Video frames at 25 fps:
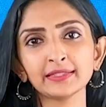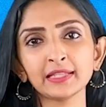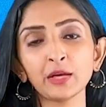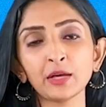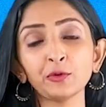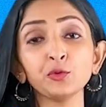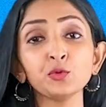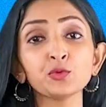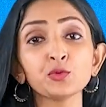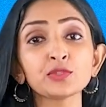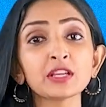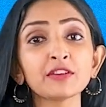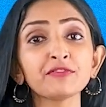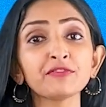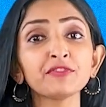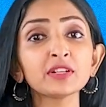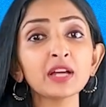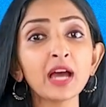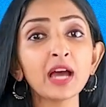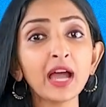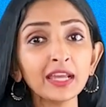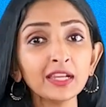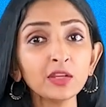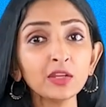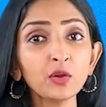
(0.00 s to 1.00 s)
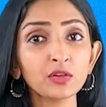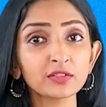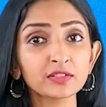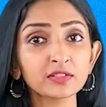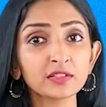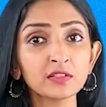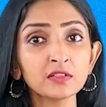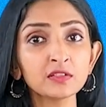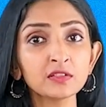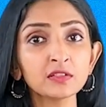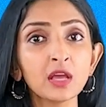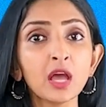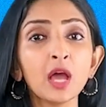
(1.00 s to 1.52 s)
Now, you suffer high
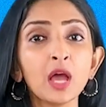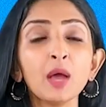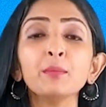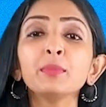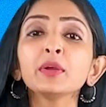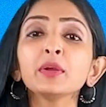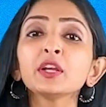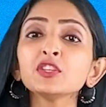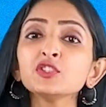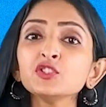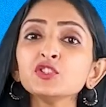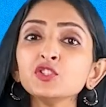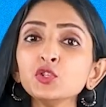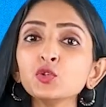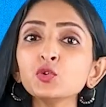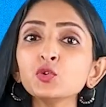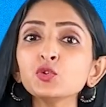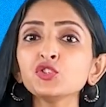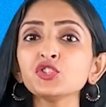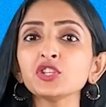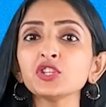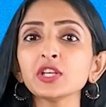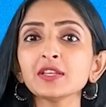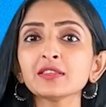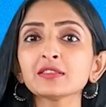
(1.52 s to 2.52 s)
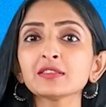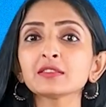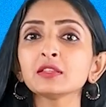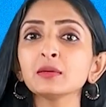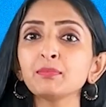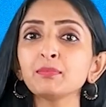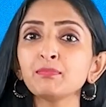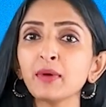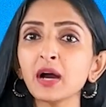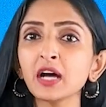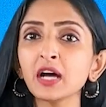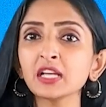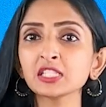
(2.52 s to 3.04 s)
losses because you chased the
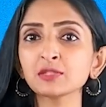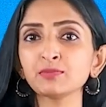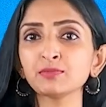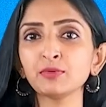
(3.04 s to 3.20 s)
past